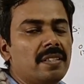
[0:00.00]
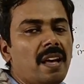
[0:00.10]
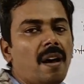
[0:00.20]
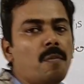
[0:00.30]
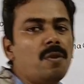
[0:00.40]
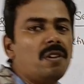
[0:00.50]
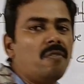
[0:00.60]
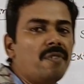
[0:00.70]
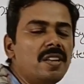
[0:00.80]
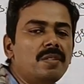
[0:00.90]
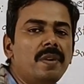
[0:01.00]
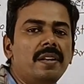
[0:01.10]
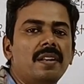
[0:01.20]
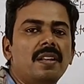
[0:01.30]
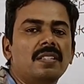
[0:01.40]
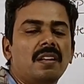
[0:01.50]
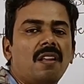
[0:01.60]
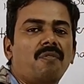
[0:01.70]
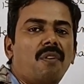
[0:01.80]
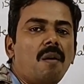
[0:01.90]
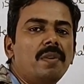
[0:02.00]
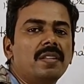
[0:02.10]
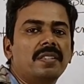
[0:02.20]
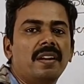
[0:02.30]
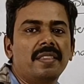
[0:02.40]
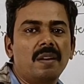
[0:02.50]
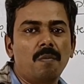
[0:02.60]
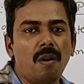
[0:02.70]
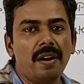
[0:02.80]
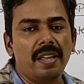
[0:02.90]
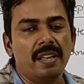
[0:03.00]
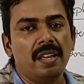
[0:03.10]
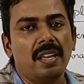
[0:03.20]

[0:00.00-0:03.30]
the amount of waste materials that are formed inside their body.